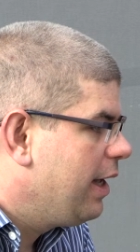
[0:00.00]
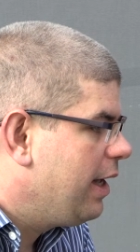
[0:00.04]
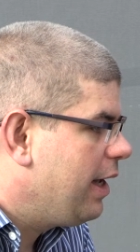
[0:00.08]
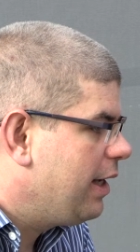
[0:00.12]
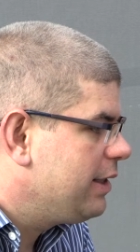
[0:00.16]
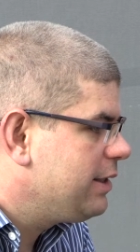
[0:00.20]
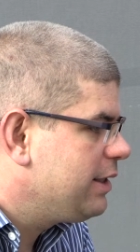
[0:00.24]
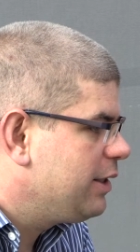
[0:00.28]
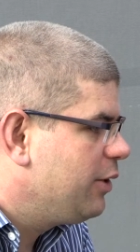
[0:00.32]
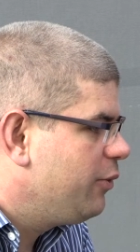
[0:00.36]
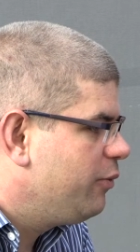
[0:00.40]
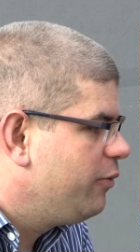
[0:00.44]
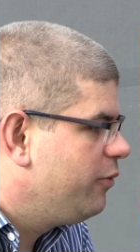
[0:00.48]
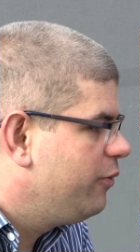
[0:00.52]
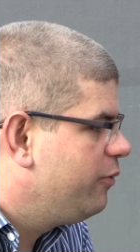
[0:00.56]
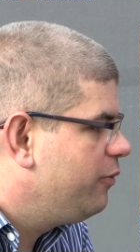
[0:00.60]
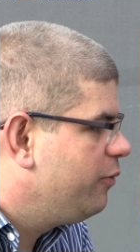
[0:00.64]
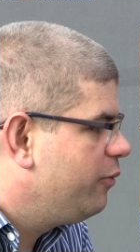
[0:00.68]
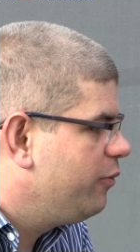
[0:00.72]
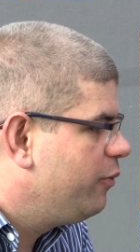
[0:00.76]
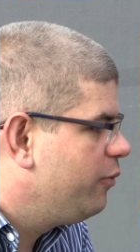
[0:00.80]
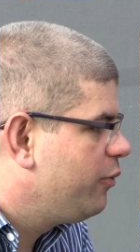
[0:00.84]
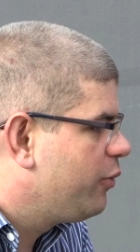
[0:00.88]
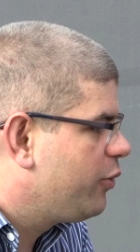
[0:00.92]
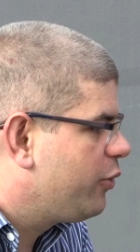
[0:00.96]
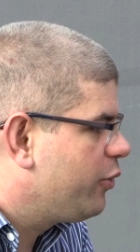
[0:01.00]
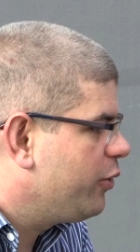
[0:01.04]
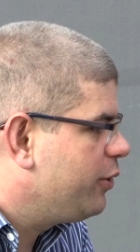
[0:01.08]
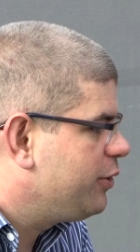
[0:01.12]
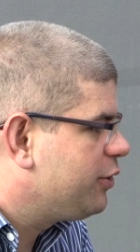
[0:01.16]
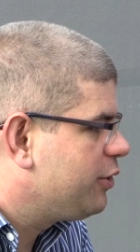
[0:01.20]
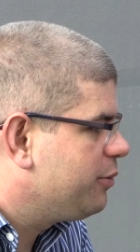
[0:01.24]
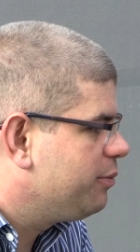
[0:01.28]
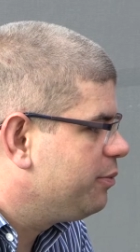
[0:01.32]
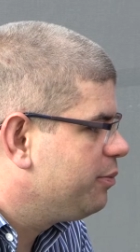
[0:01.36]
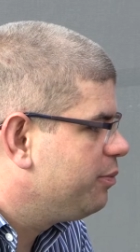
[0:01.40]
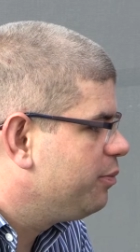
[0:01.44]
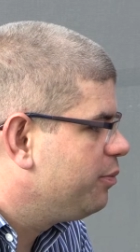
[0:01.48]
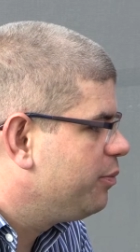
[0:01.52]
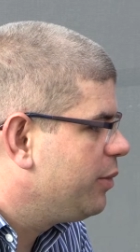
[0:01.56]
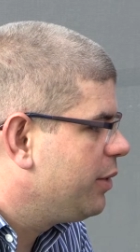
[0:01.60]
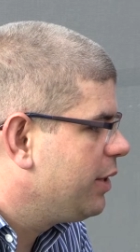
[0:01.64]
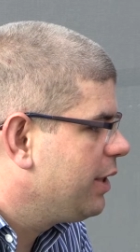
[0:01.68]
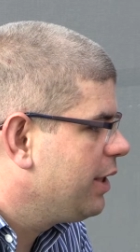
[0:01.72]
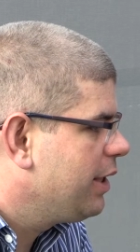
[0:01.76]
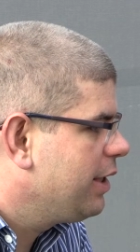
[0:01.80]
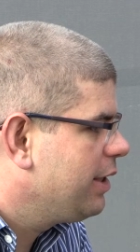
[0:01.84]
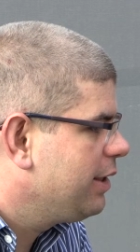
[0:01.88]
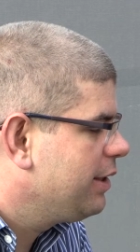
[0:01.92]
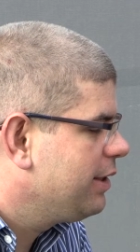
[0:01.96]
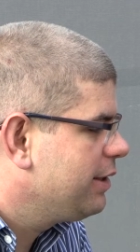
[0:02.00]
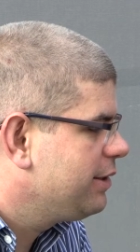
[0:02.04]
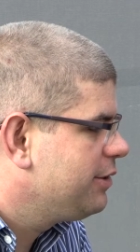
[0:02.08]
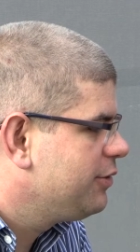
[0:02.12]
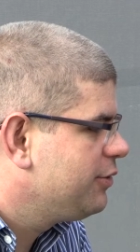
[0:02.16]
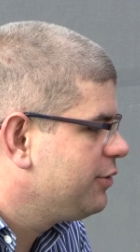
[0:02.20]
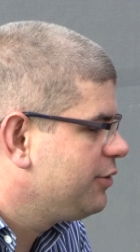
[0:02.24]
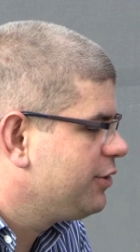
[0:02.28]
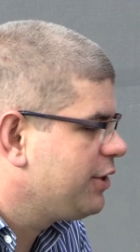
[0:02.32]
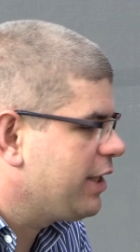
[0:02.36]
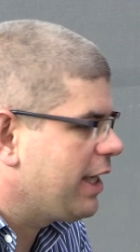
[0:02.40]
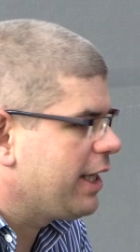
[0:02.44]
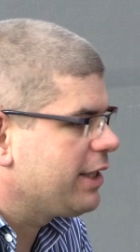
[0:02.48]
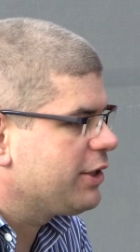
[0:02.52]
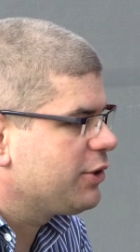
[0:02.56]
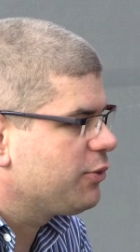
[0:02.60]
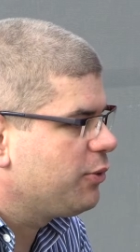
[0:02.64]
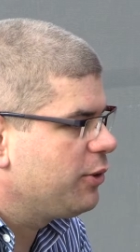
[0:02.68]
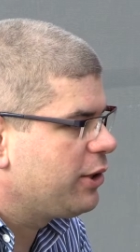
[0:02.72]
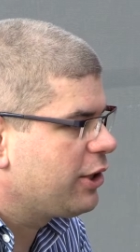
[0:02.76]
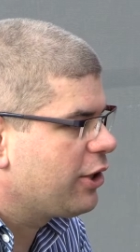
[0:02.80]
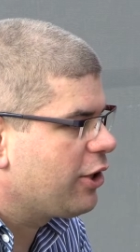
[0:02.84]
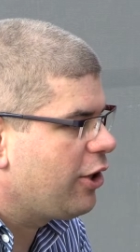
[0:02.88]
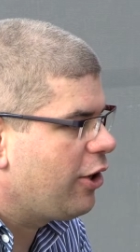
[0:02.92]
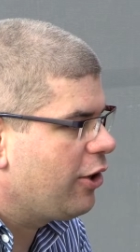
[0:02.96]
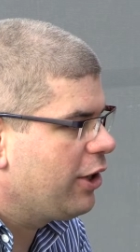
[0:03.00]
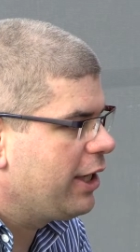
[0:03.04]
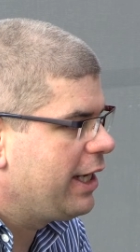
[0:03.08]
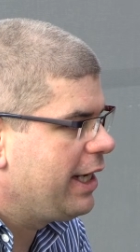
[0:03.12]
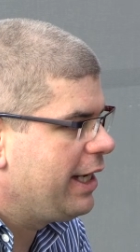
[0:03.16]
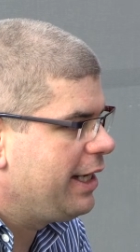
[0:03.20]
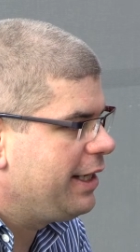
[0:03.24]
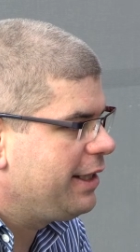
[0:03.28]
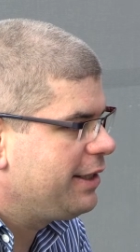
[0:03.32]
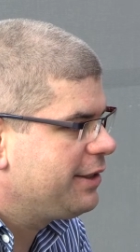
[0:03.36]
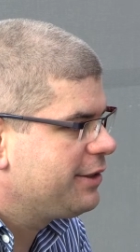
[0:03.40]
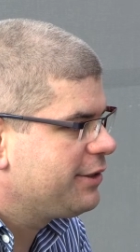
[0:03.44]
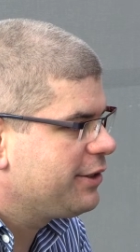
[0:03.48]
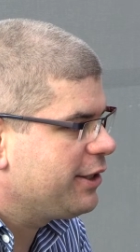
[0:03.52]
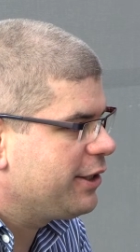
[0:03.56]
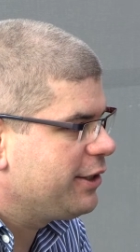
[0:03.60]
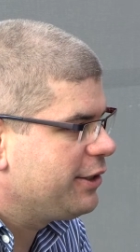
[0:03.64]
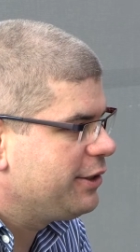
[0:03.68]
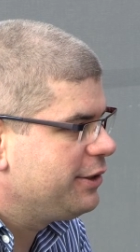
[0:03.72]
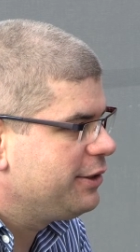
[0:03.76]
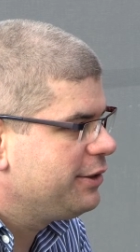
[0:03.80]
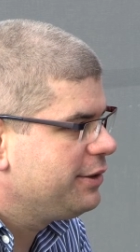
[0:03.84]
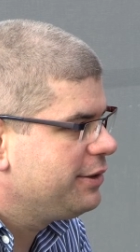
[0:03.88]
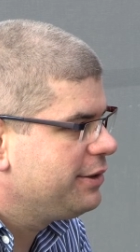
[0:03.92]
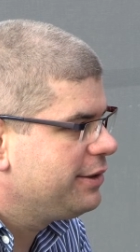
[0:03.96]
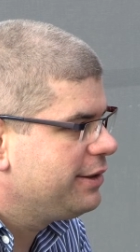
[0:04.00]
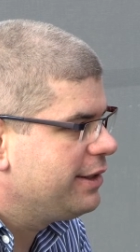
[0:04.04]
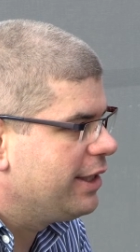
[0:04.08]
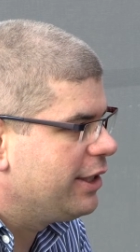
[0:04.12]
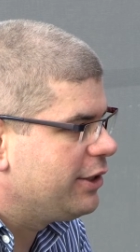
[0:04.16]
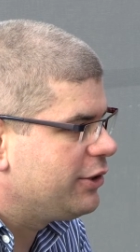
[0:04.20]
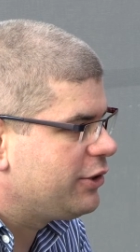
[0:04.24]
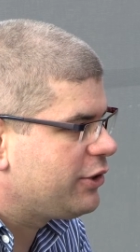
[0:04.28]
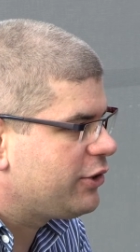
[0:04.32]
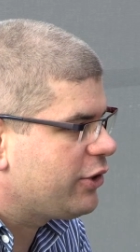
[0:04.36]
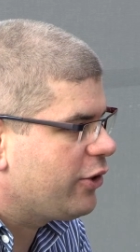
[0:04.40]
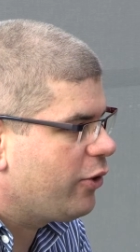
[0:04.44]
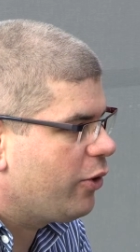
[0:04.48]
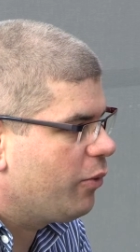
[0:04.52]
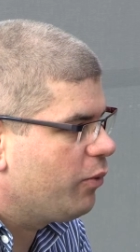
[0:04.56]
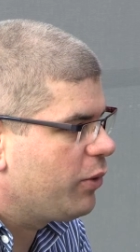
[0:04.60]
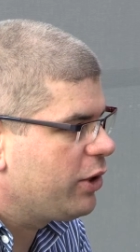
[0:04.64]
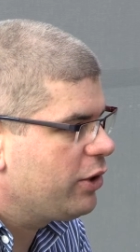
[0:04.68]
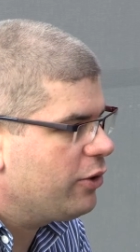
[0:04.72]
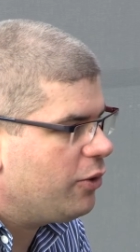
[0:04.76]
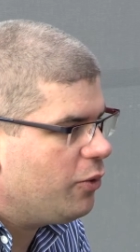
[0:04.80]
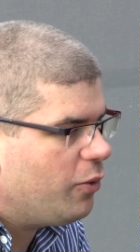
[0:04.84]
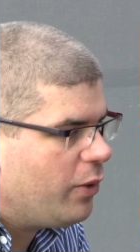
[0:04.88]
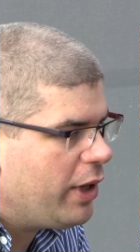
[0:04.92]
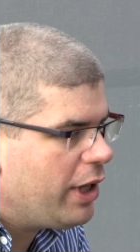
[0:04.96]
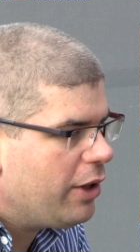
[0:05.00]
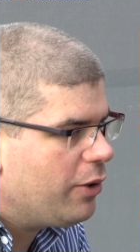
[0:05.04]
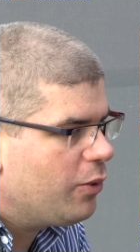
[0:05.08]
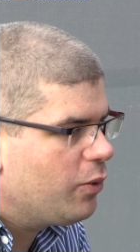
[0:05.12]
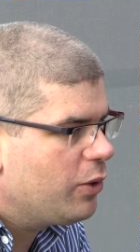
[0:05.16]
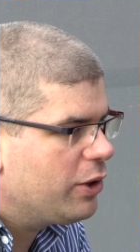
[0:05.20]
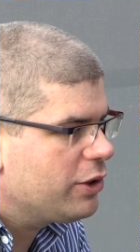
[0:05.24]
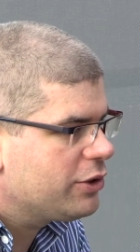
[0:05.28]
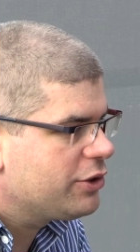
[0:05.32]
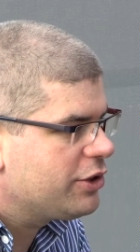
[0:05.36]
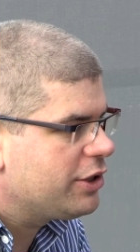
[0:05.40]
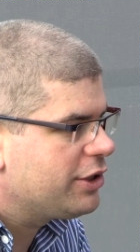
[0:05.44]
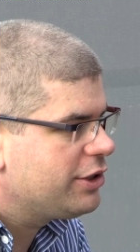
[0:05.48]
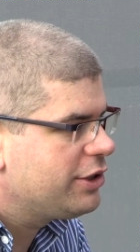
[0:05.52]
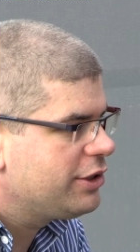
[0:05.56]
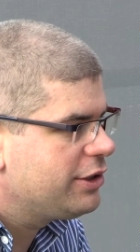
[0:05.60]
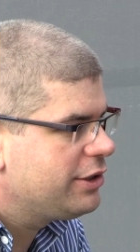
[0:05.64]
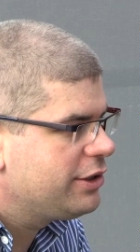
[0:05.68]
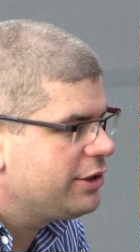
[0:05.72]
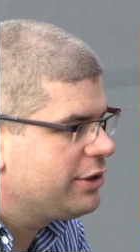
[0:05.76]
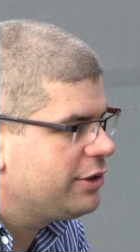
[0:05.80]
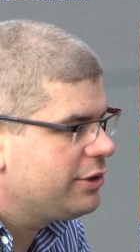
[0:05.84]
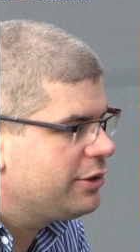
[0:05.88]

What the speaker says: I think through some chats with colleagues and so on, we thought, well, we'll just